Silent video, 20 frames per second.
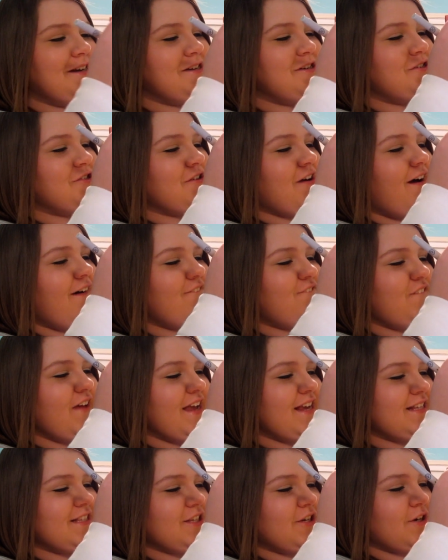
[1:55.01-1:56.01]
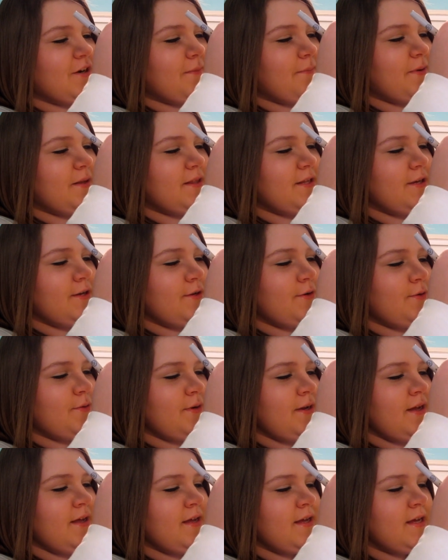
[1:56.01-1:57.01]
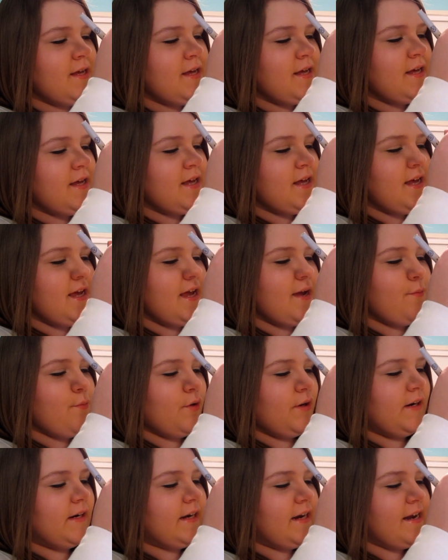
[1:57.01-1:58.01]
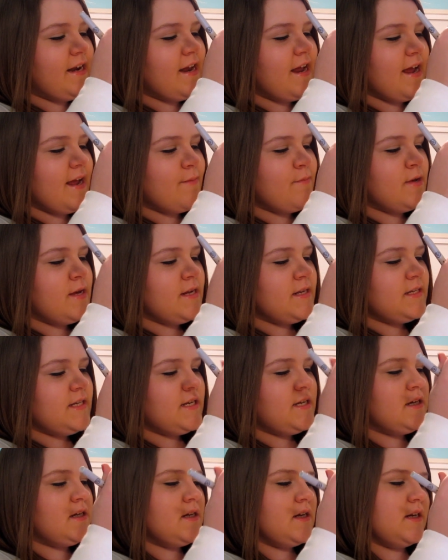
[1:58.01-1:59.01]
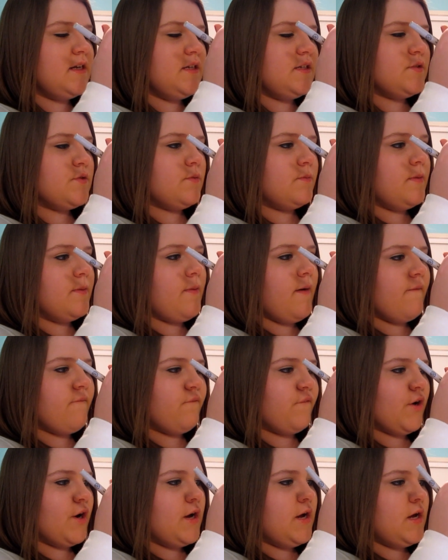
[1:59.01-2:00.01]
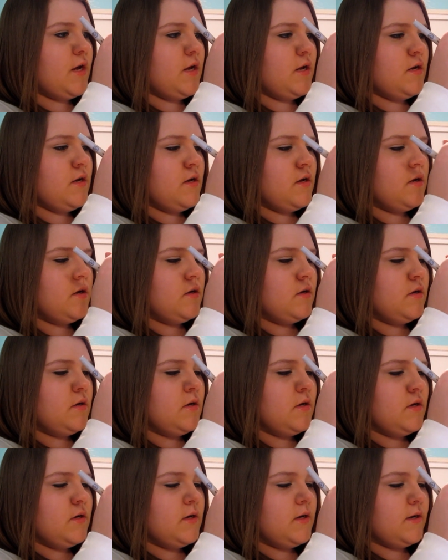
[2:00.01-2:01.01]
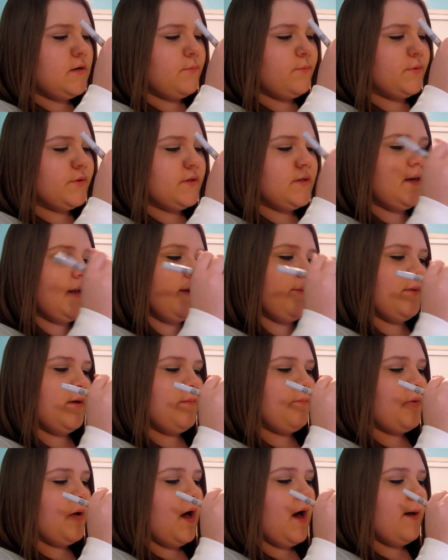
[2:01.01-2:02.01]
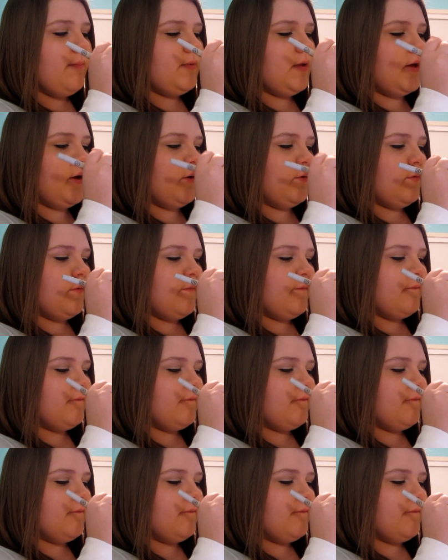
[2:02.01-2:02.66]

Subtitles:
gonna draw a face on our balloon and we're gonna name it, and he's gonna be my friend. We're gonna name him Pablo.